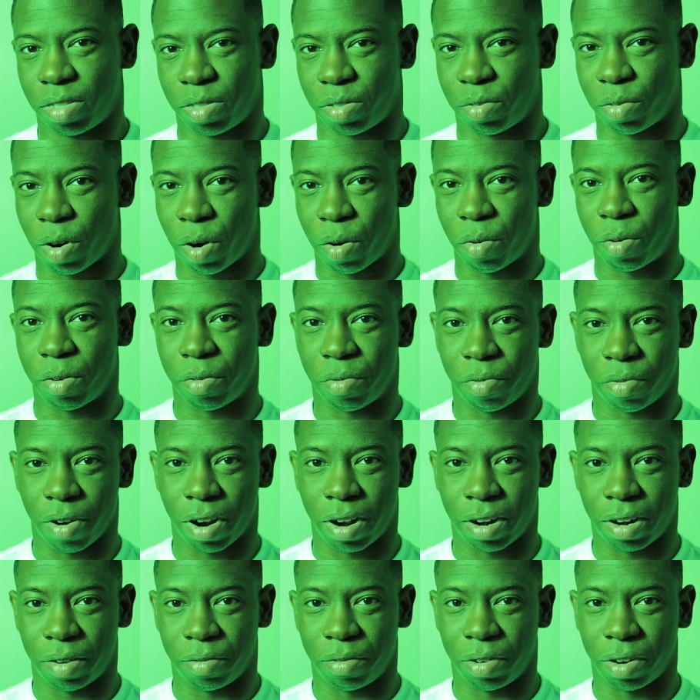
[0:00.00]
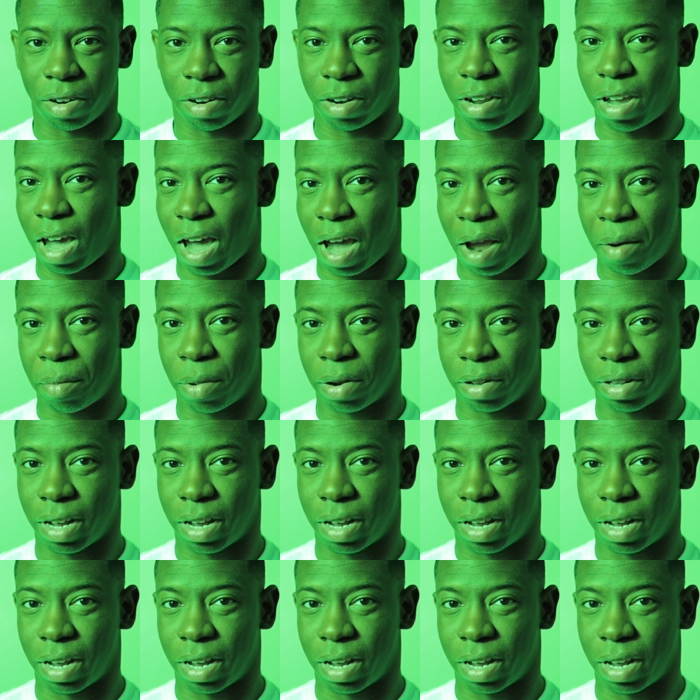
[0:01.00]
throw in front of your camera